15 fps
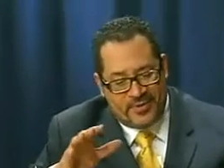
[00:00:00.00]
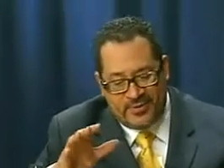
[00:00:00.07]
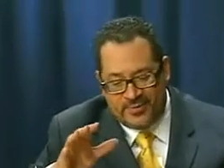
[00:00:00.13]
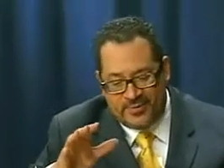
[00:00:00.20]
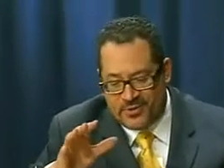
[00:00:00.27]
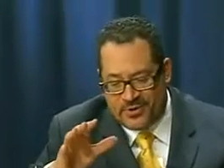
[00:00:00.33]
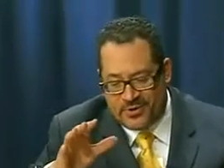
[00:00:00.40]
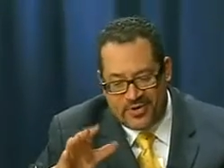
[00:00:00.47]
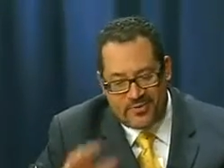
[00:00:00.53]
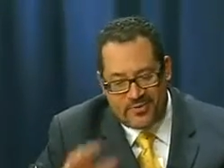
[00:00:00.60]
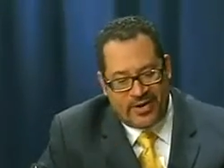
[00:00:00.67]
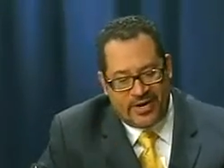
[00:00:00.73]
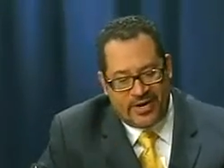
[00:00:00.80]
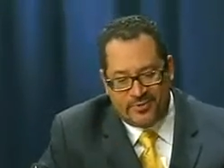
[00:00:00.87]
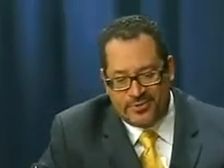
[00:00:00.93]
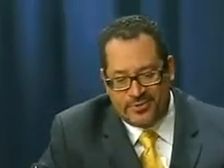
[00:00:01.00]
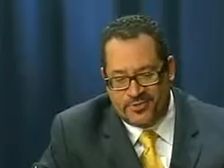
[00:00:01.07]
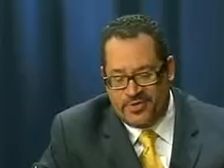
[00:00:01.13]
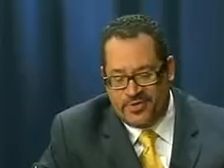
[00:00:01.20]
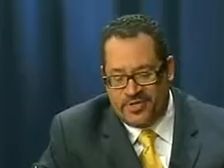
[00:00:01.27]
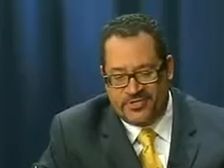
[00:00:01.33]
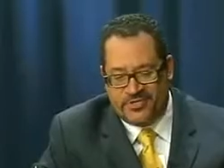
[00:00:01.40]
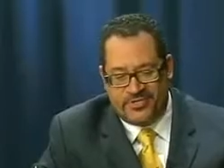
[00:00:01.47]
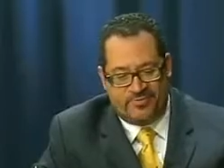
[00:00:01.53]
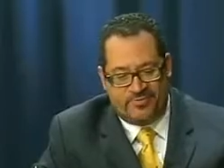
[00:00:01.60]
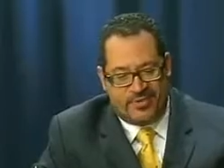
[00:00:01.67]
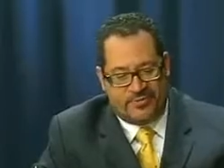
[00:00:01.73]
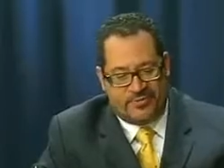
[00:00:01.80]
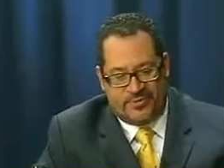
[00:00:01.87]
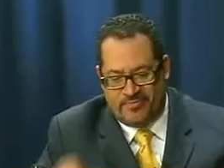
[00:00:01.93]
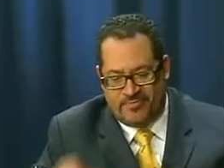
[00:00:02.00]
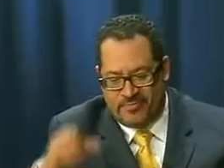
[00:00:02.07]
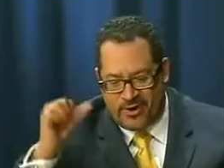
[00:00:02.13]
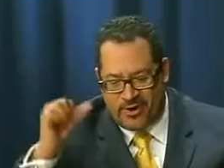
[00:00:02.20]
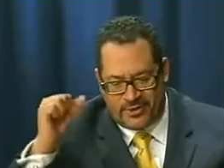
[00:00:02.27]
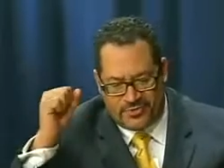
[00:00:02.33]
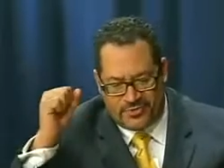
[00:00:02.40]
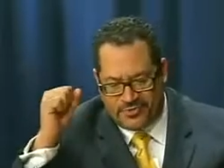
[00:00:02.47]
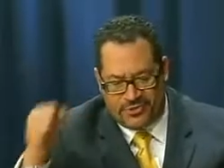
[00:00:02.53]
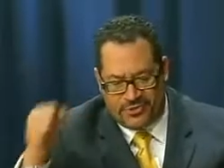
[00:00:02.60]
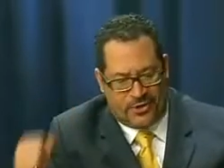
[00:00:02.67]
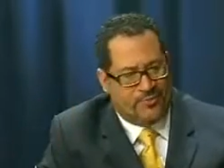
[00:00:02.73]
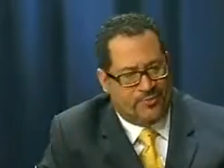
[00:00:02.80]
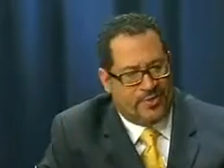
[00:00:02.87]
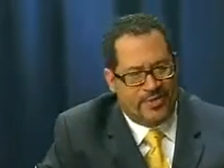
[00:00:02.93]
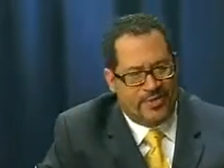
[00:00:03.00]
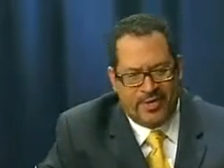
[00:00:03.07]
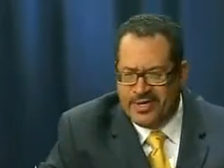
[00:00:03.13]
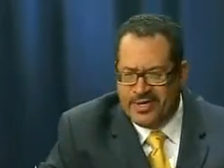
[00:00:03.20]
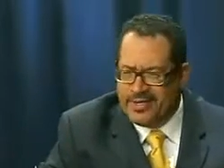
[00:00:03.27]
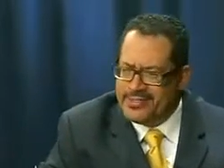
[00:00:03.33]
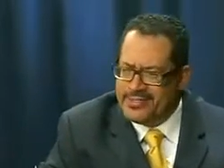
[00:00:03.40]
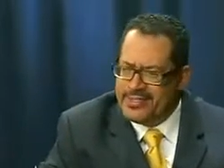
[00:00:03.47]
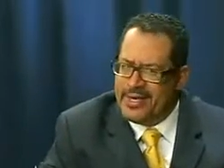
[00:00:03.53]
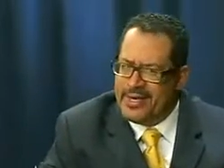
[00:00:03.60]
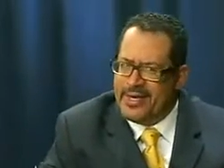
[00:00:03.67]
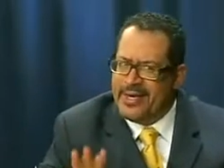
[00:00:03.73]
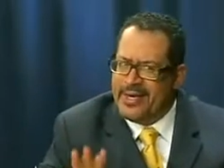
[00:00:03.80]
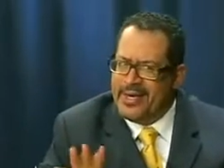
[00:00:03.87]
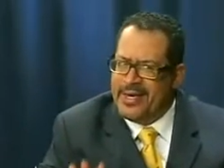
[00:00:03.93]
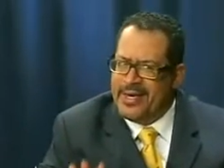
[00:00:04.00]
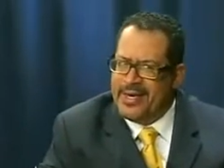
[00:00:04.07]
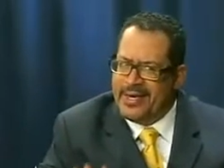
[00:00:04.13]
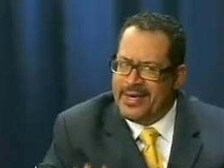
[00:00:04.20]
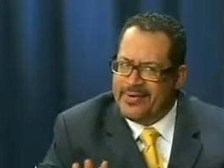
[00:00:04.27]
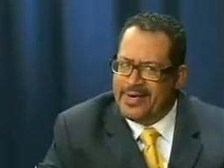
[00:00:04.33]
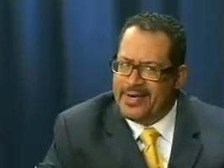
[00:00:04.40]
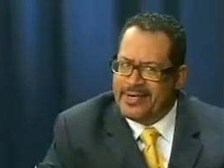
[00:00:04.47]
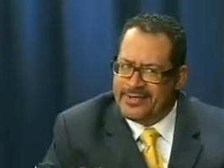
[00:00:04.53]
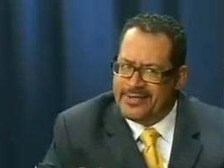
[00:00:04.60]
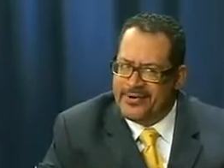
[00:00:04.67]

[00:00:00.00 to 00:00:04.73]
He was going to give a radical speech about the March of Sherman. They said, hey, we got to